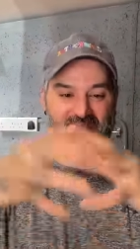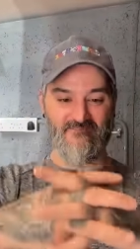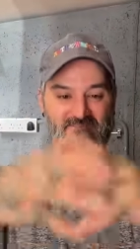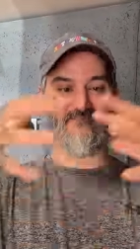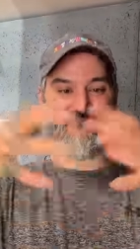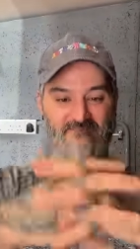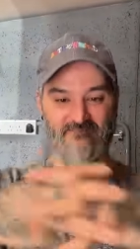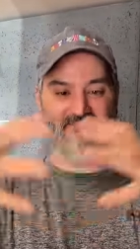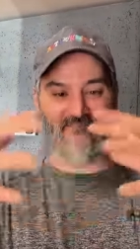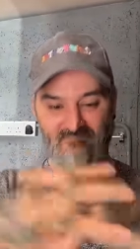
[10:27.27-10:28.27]
Mm, mm,
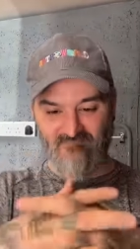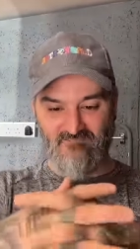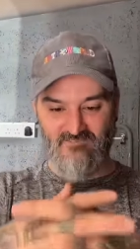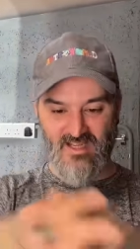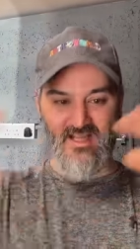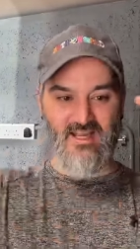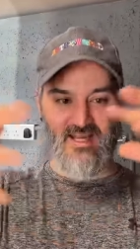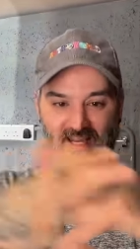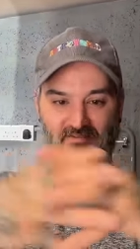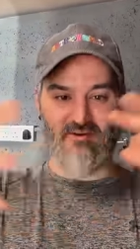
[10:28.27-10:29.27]
mm.
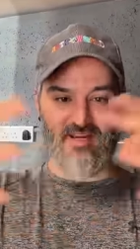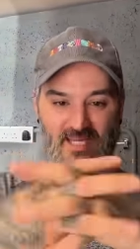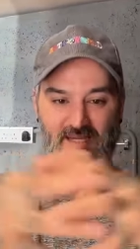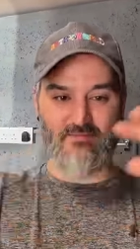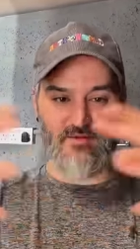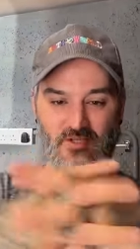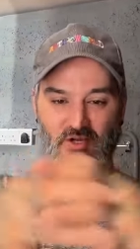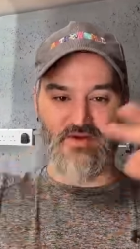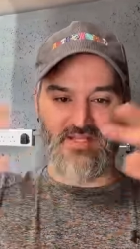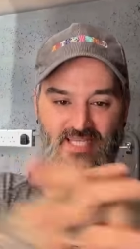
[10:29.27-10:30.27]
If I keep
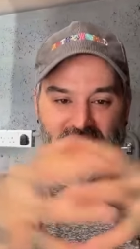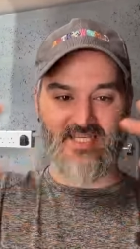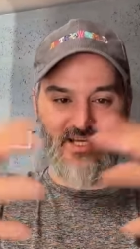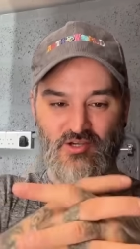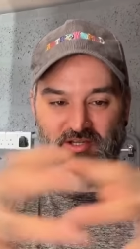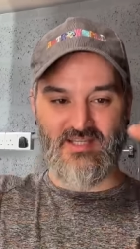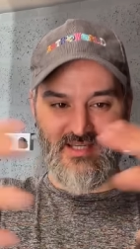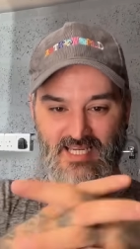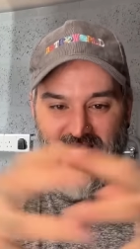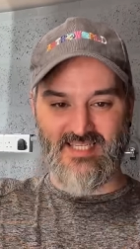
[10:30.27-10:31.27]
doing this, it could
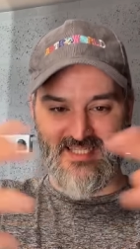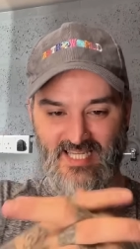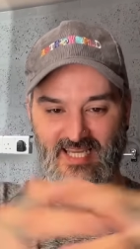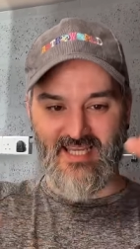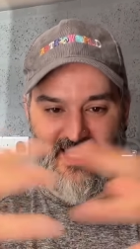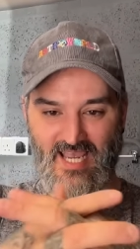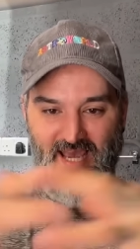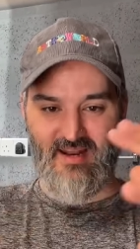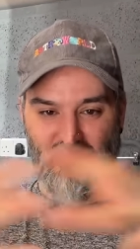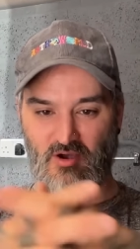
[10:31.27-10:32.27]
get sticky
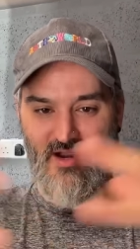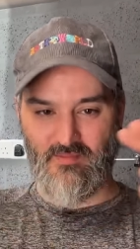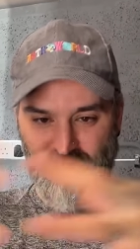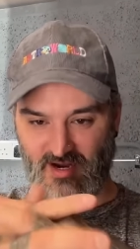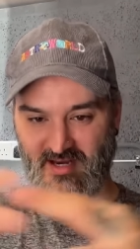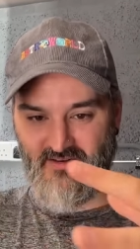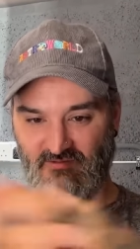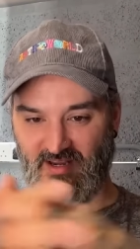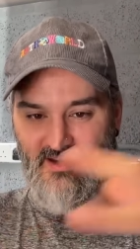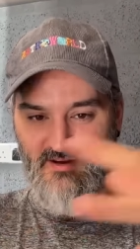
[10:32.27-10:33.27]
and I might break a
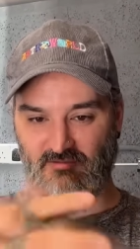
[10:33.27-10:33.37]
finger,